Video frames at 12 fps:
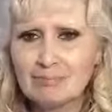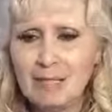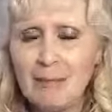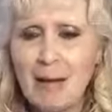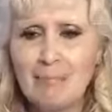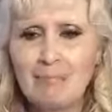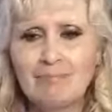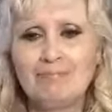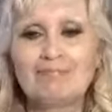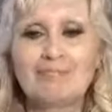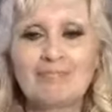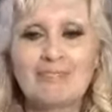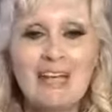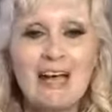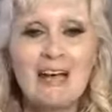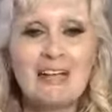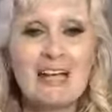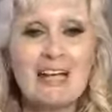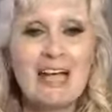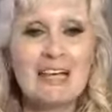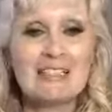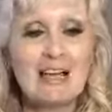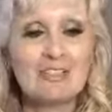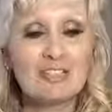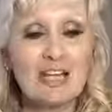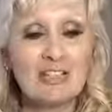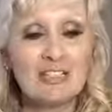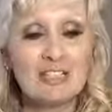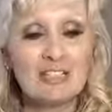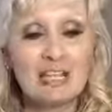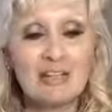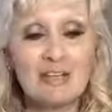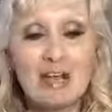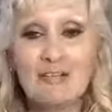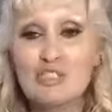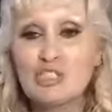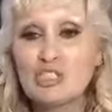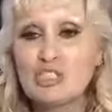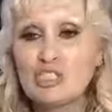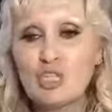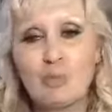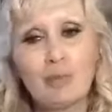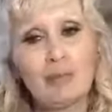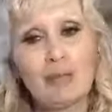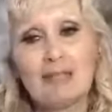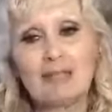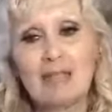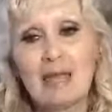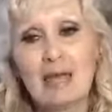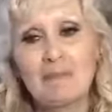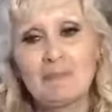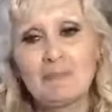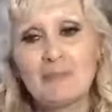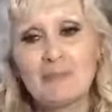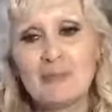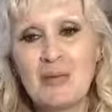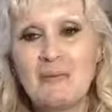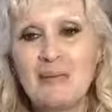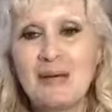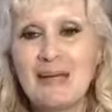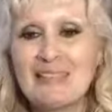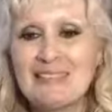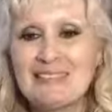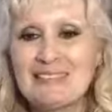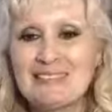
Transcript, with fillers: Come on. Okay, guys, I'll talk to you later and have a super blessed day. Okay, bye-bye.